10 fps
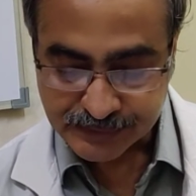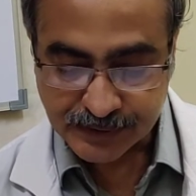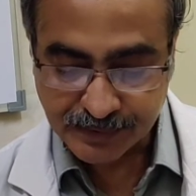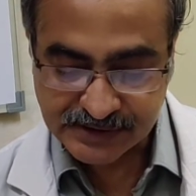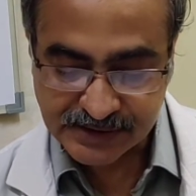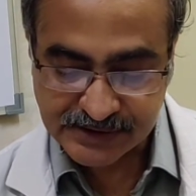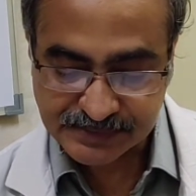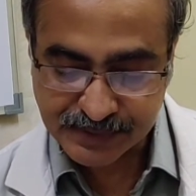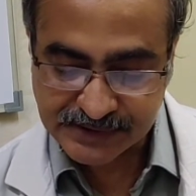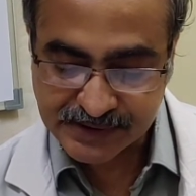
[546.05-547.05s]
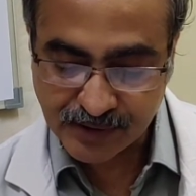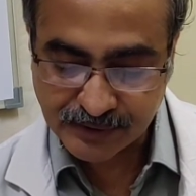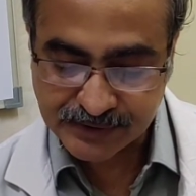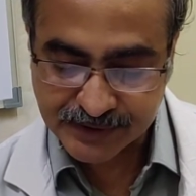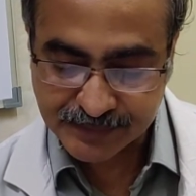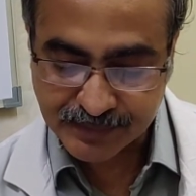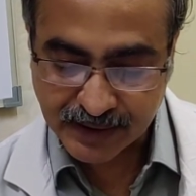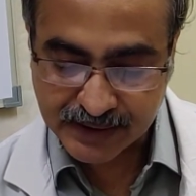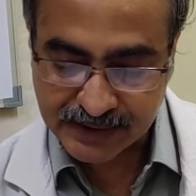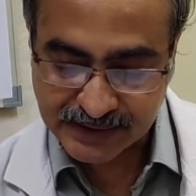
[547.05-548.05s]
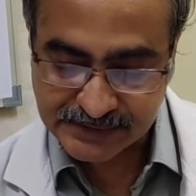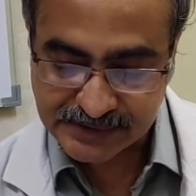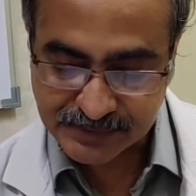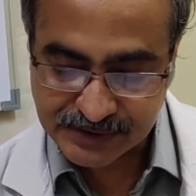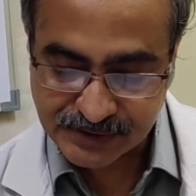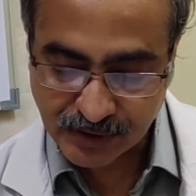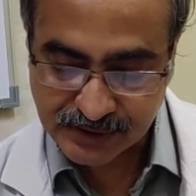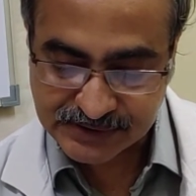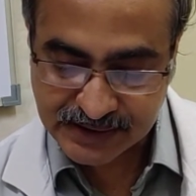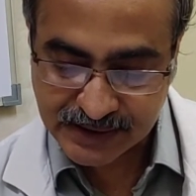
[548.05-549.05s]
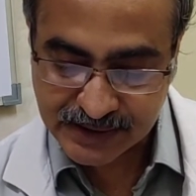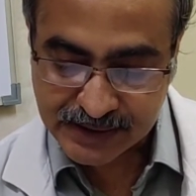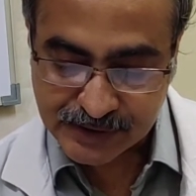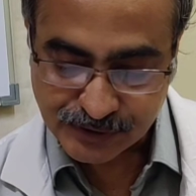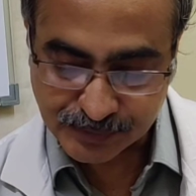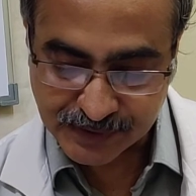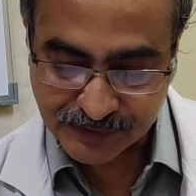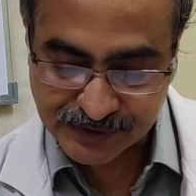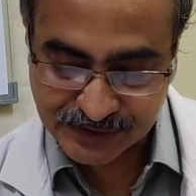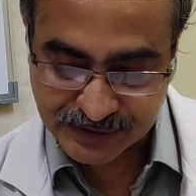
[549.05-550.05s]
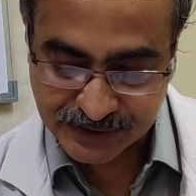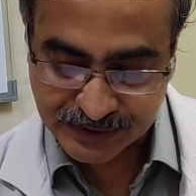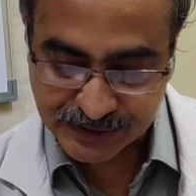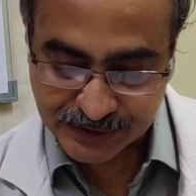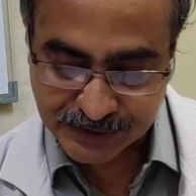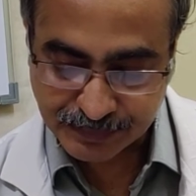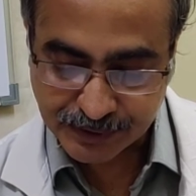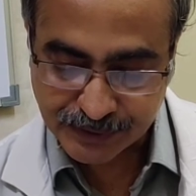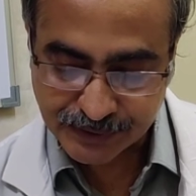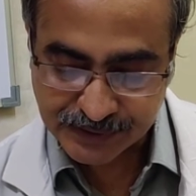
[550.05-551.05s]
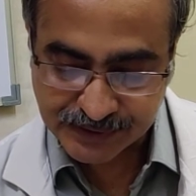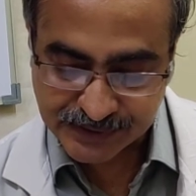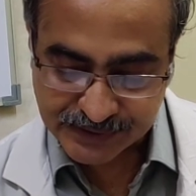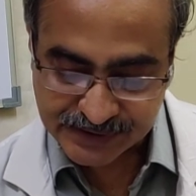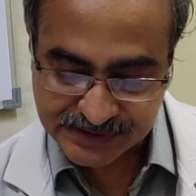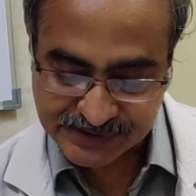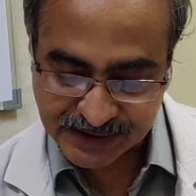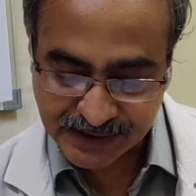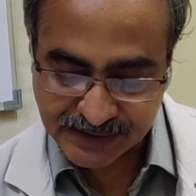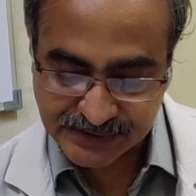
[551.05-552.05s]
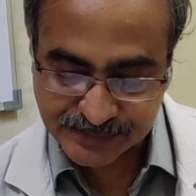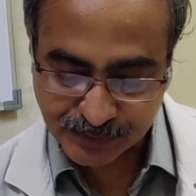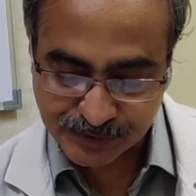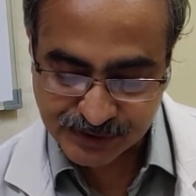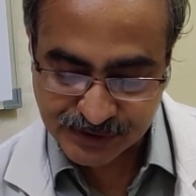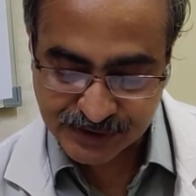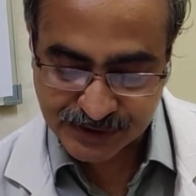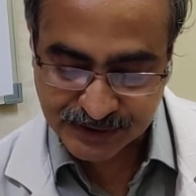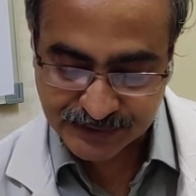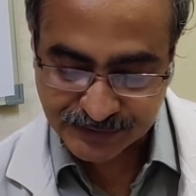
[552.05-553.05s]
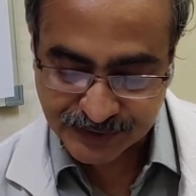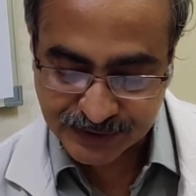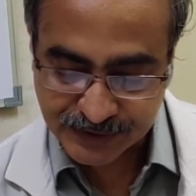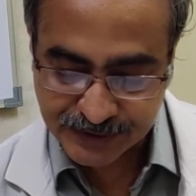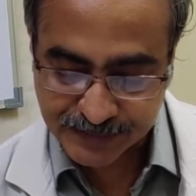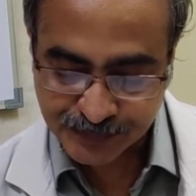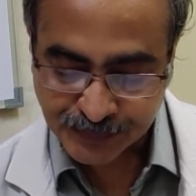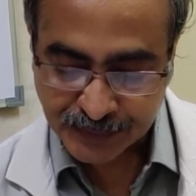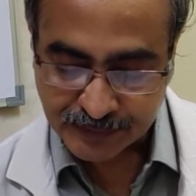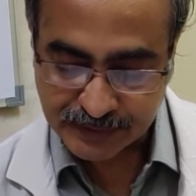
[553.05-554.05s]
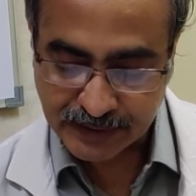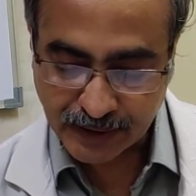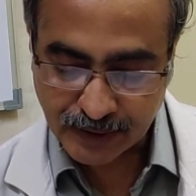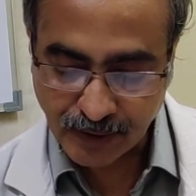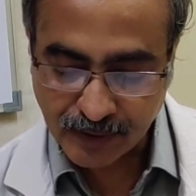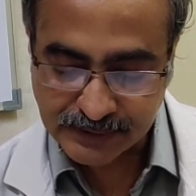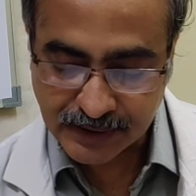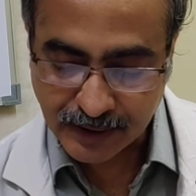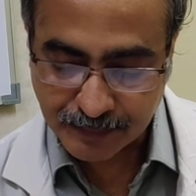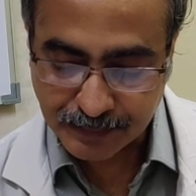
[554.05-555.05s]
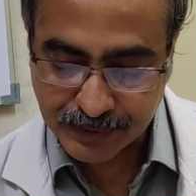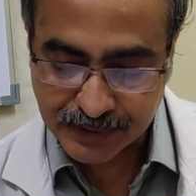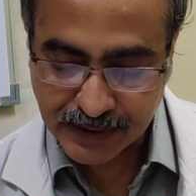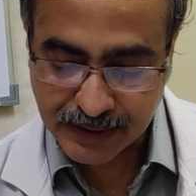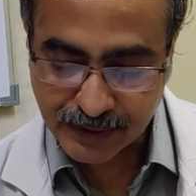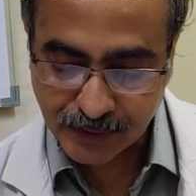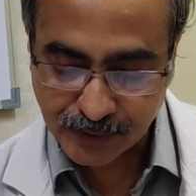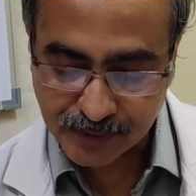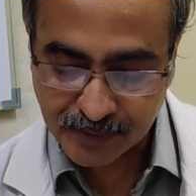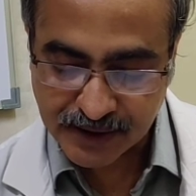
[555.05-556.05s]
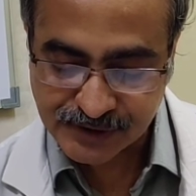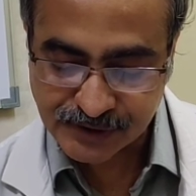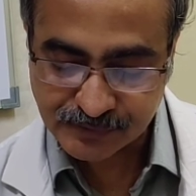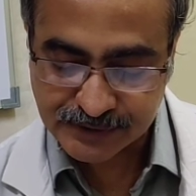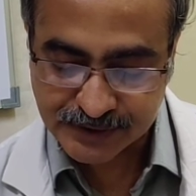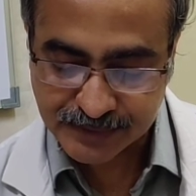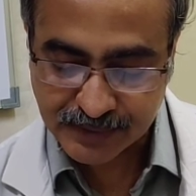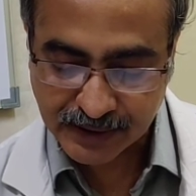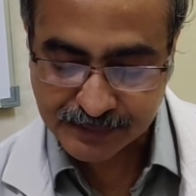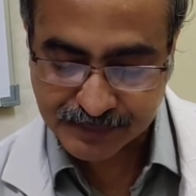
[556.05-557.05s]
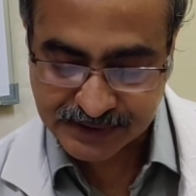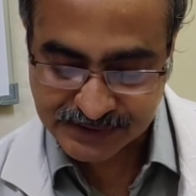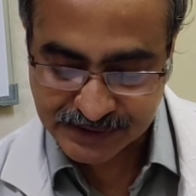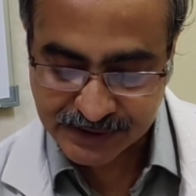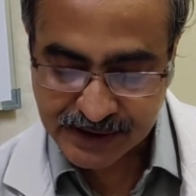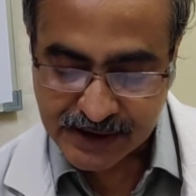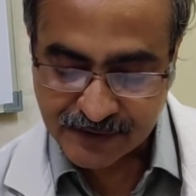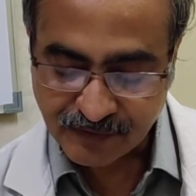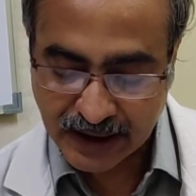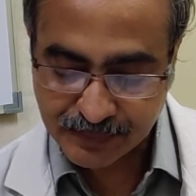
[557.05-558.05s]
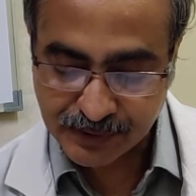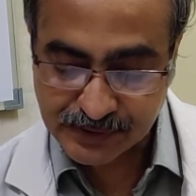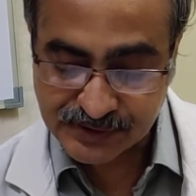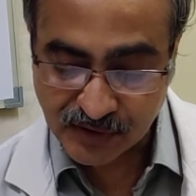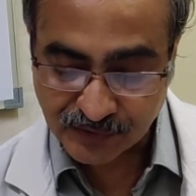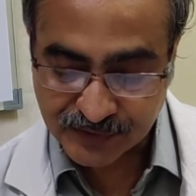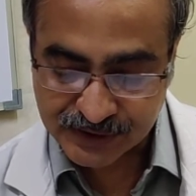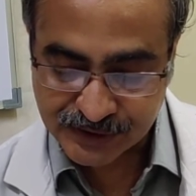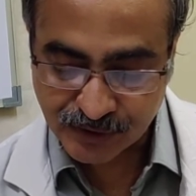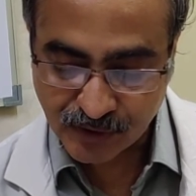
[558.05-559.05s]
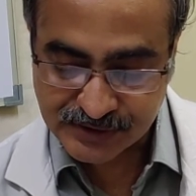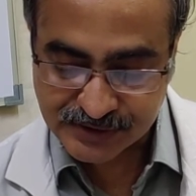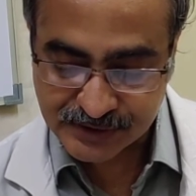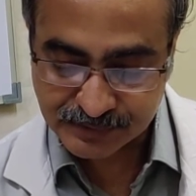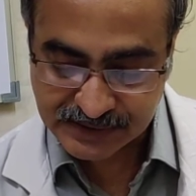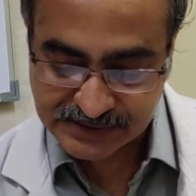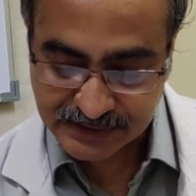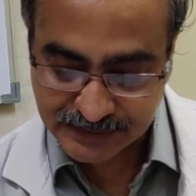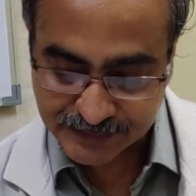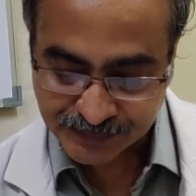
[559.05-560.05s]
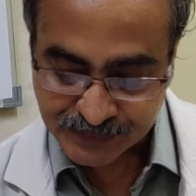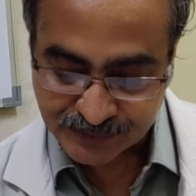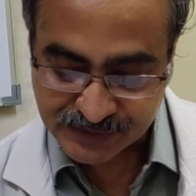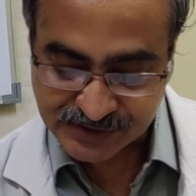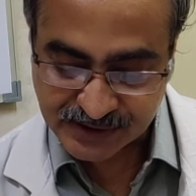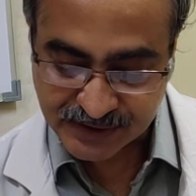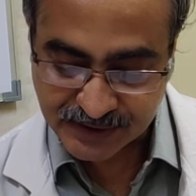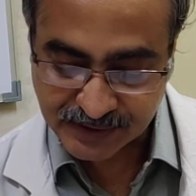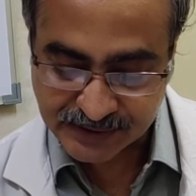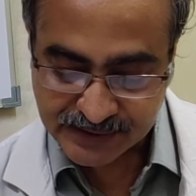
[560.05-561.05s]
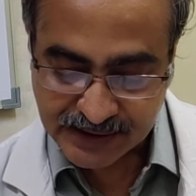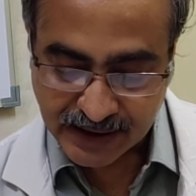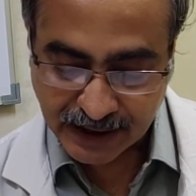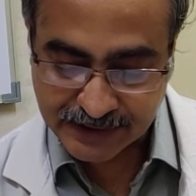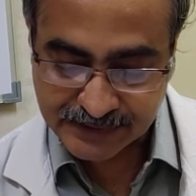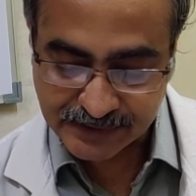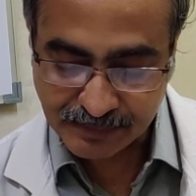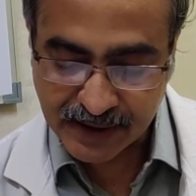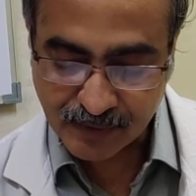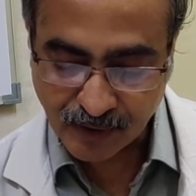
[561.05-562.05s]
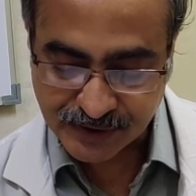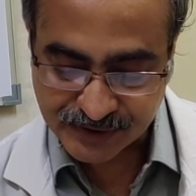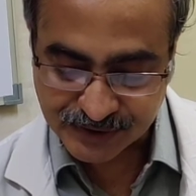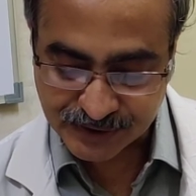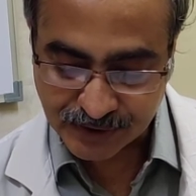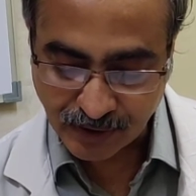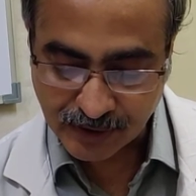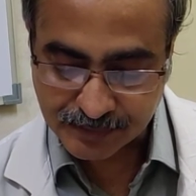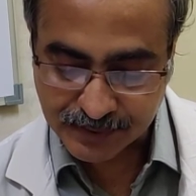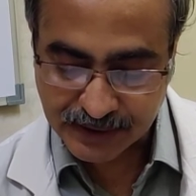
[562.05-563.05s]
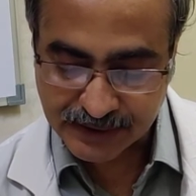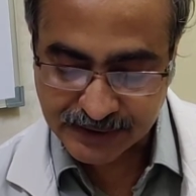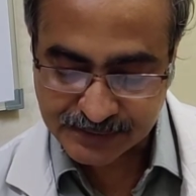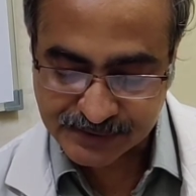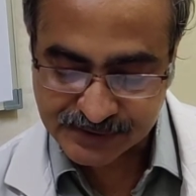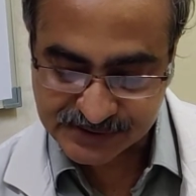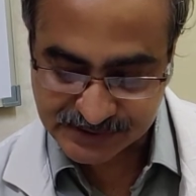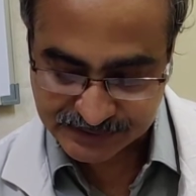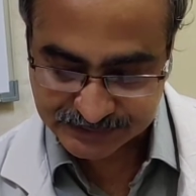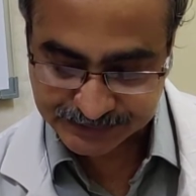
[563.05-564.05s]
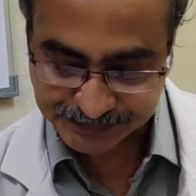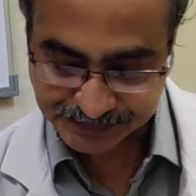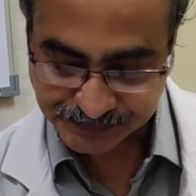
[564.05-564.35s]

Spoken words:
The muscles present on the rib are latissimus dorsi superficially, deeper to it is serratus posterior inferior, while along the upper and lower margin of the rib are present fibers of intercostal muscle which are cut either by cautery or blunt tip scissors.